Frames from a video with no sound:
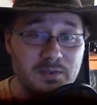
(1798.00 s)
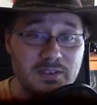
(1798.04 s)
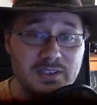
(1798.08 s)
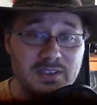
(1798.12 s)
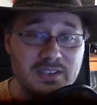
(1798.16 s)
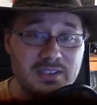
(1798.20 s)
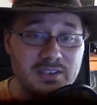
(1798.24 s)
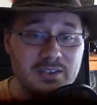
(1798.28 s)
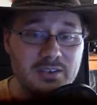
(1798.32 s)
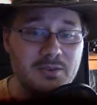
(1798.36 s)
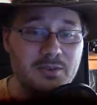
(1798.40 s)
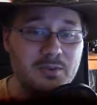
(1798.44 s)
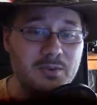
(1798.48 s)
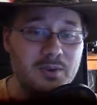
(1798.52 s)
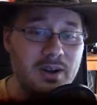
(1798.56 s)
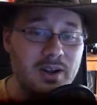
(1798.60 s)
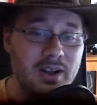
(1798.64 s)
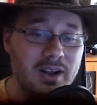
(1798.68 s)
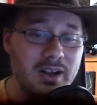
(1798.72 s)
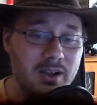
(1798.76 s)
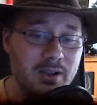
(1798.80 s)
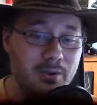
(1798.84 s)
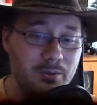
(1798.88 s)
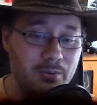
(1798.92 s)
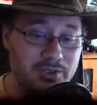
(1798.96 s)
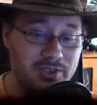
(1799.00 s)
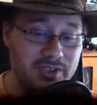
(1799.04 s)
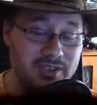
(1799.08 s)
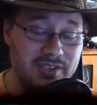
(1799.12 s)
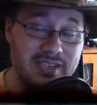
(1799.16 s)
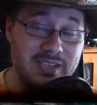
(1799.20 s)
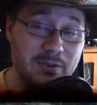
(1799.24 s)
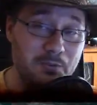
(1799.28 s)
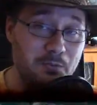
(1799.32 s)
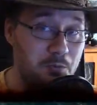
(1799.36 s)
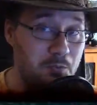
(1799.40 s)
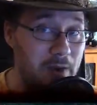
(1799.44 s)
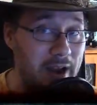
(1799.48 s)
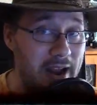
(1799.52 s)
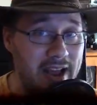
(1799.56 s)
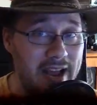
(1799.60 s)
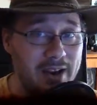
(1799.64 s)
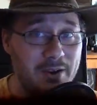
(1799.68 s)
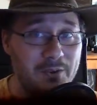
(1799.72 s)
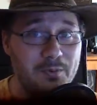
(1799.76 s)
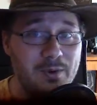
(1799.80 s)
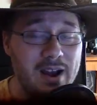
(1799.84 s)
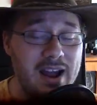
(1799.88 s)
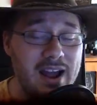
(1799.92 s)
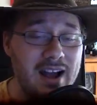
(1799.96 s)
us, do, which is he ran
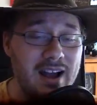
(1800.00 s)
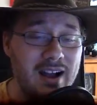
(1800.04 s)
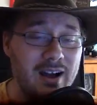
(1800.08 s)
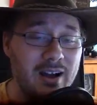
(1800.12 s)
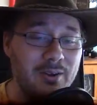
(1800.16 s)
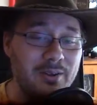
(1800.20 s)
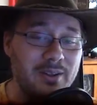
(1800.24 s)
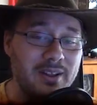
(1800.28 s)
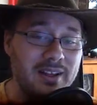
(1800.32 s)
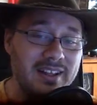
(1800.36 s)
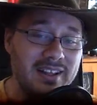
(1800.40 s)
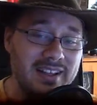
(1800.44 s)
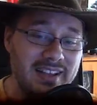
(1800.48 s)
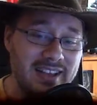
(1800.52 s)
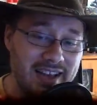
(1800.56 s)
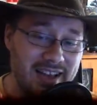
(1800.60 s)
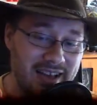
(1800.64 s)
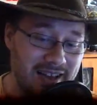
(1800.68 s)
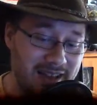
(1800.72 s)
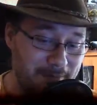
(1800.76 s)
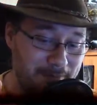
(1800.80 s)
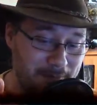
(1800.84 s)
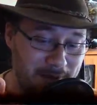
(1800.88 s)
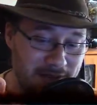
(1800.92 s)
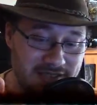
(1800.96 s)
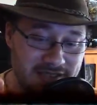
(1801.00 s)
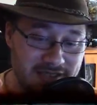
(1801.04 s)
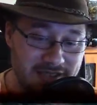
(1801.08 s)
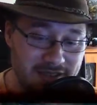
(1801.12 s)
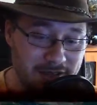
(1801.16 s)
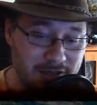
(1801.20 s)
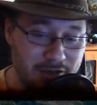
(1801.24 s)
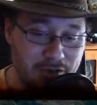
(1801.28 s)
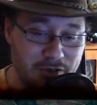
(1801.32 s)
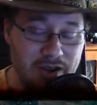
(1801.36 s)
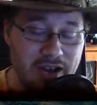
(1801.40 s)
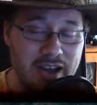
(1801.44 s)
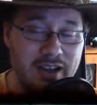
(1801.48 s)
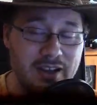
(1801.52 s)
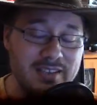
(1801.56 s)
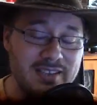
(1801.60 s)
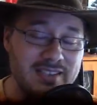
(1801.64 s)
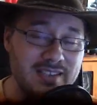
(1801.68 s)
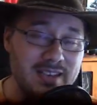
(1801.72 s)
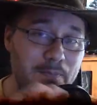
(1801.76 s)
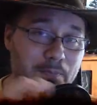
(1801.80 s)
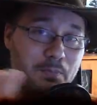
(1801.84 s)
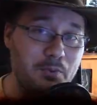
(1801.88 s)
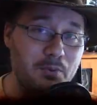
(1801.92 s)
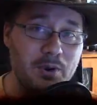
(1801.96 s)
around and basically tried to
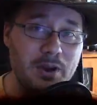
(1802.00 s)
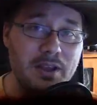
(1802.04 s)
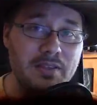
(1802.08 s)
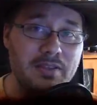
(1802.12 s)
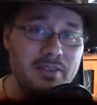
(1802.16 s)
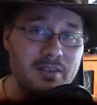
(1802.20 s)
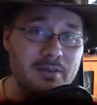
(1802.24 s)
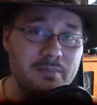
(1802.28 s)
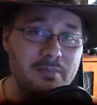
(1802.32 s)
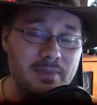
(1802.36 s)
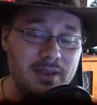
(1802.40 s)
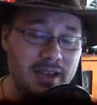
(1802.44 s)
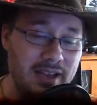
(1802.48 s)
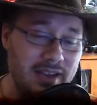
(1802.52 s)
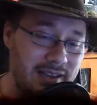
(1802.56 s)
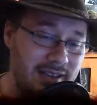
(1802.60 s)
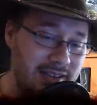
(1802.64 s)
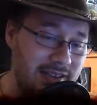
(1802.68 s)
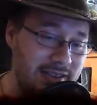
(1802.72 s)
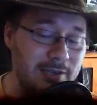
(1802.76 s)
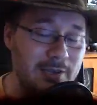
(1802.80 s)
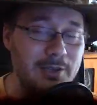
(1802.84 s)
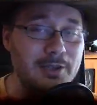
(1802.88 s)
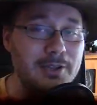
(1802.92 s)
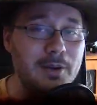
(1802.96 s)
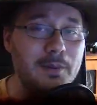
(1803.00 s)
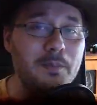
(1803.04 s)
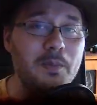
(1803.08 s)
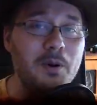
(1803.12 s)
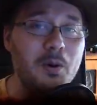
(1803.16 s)
separate them and kill them